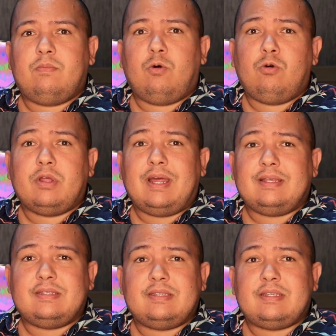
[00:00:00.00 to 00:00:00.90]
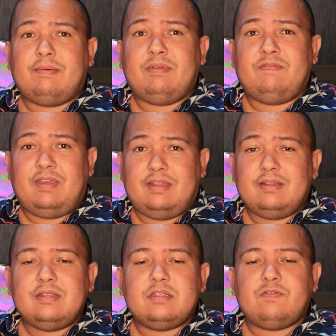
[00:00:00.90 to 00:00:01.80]
organizes some
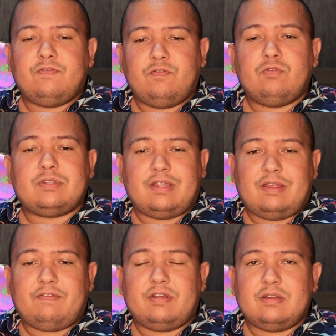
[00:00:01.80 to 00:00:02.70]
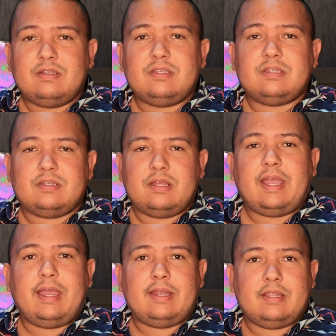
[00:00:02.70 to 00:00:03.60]
events for South Africans,
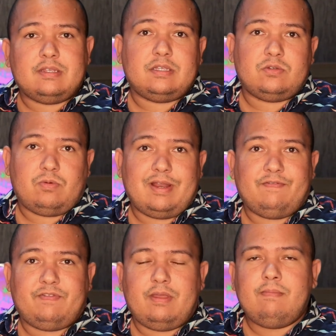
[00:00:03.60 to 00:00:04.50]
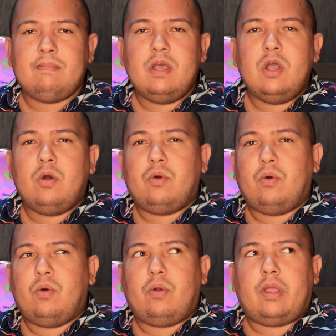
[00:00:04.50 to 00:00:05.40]
and this is one of them.
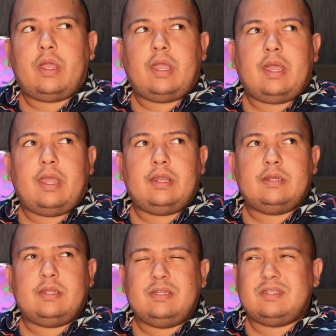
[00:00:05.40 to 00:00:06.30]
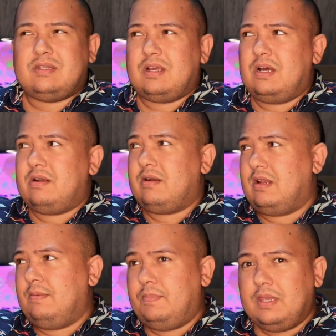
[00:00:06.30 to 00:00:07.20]
And it's a
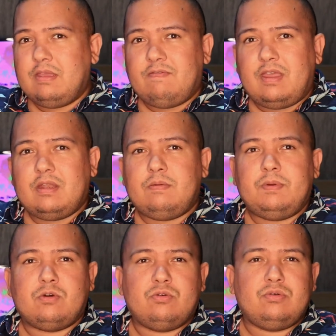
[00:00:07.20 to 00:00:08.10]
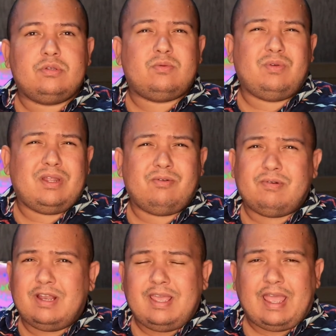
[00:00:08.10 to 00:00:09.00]
really big event because we don't
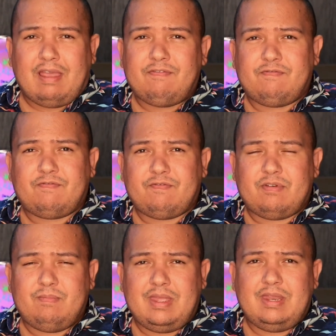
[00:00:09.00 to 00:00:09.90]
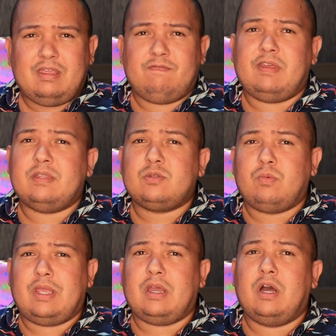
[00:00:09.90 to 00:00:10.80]
really have many events
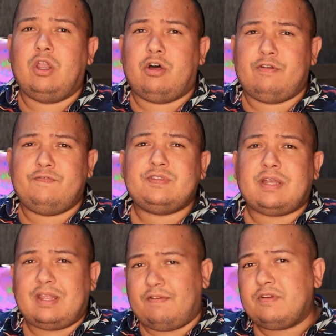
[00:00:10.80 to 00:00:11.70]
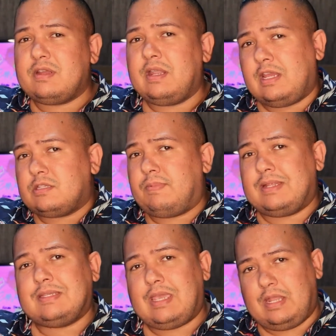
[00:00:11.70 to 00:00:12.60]
where a lot of South African
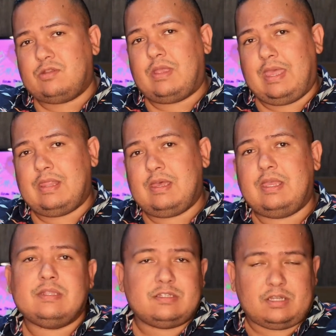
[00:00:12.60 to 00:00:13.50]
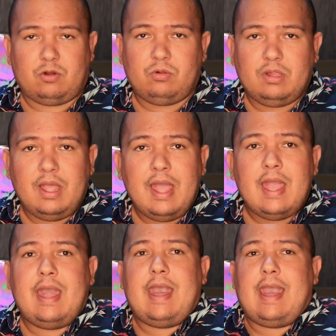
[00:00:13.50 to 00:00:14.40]
expats get together in Seoul.
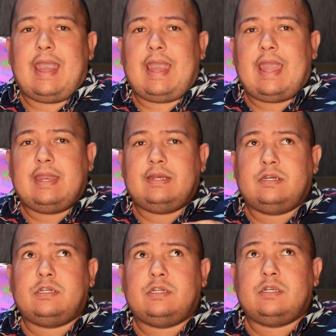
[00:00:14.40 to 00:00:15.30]
And